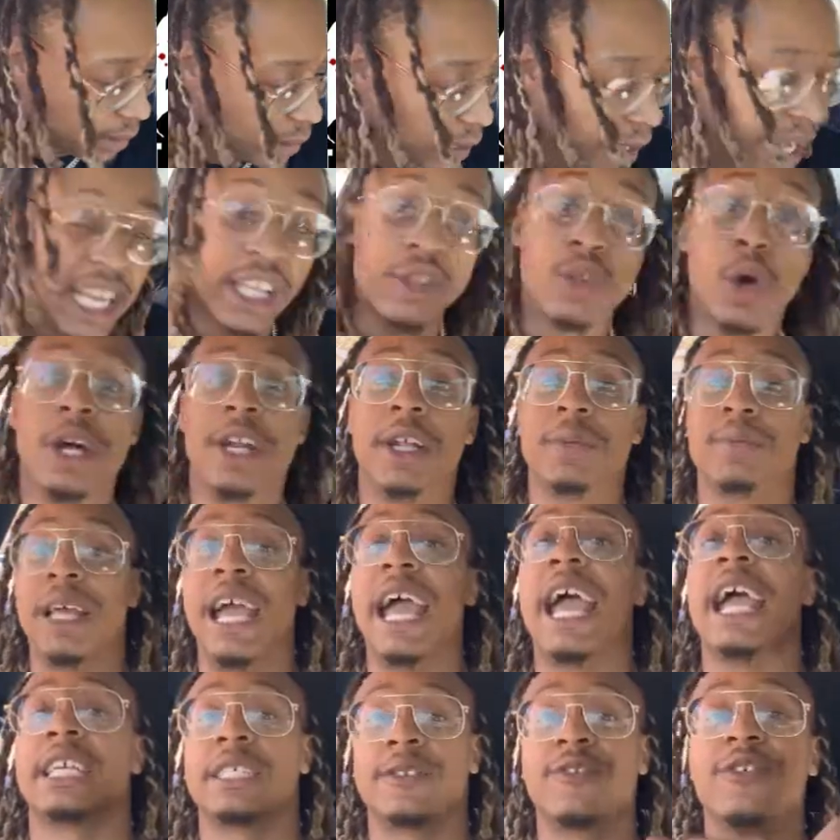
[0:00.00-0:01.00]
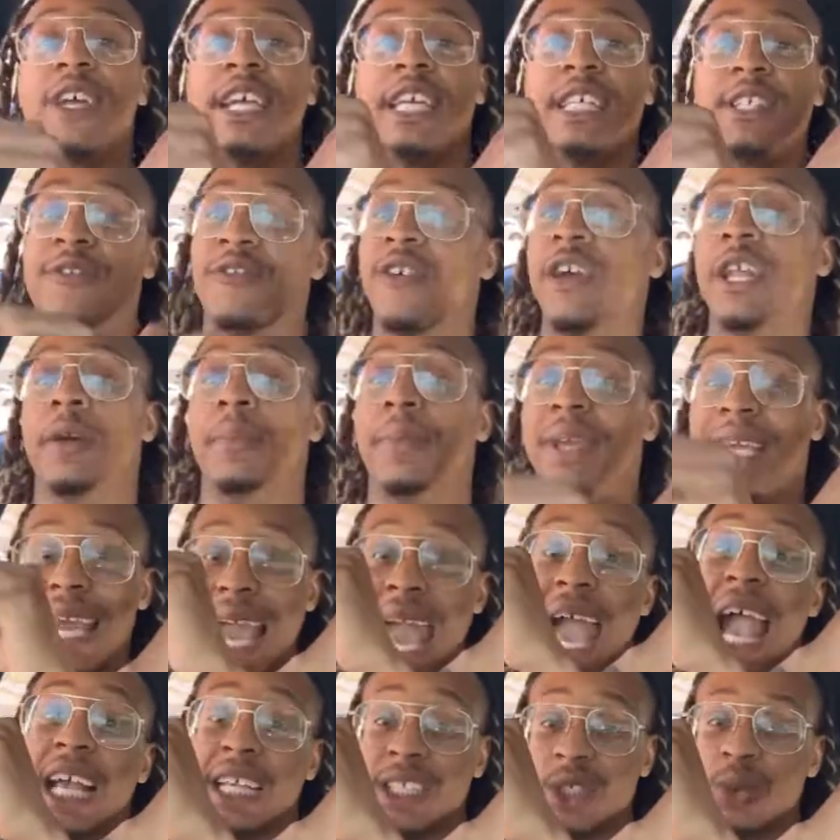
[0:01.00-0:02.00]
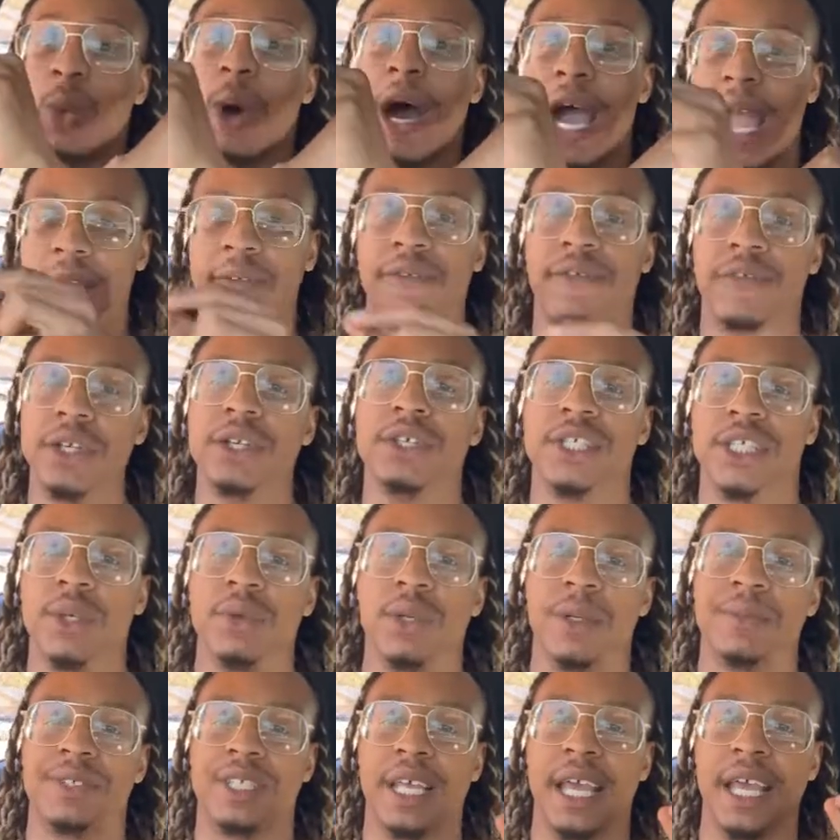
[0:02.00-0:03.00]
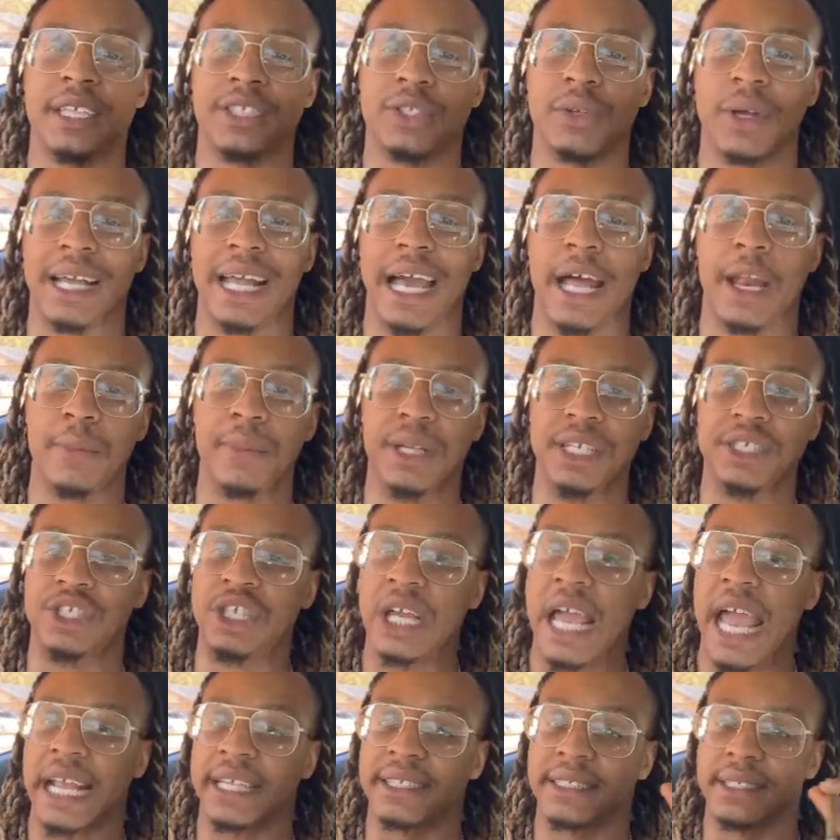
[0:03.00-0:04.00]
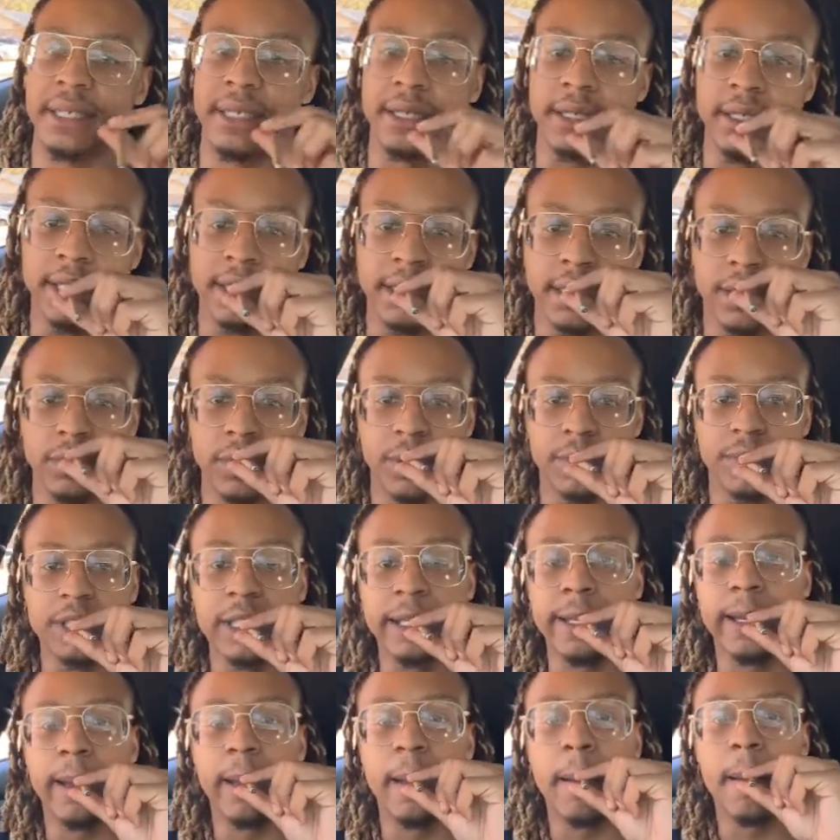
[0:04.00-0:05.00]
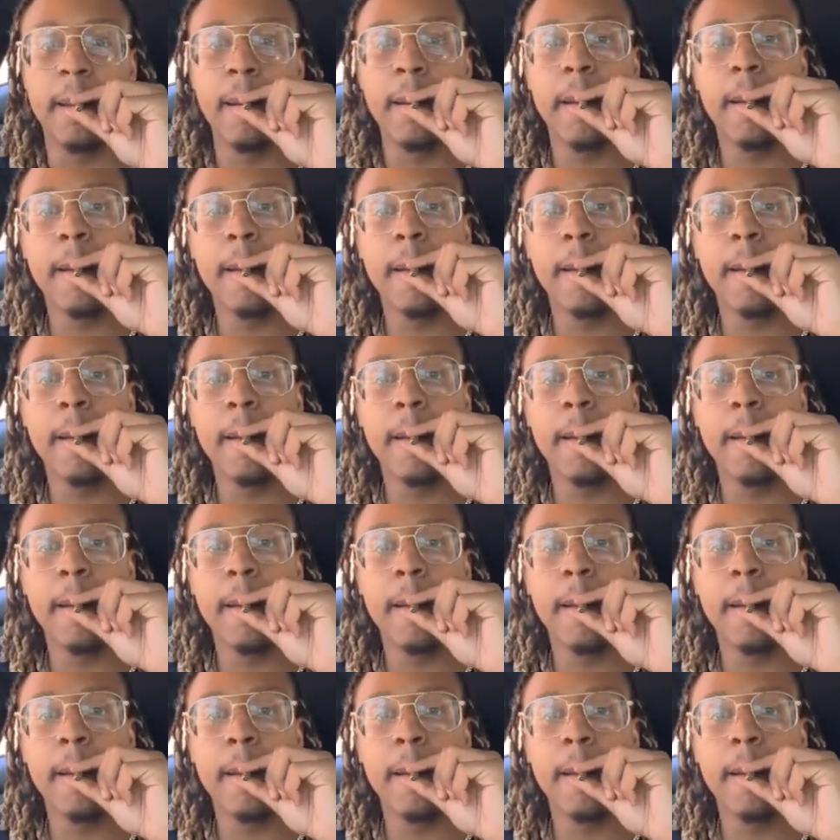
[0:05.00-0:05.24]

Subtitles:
he throwing up the X for his finna be ex-wife. You see what I'm saying? So it gotta be Jackson. You see what I'm saying?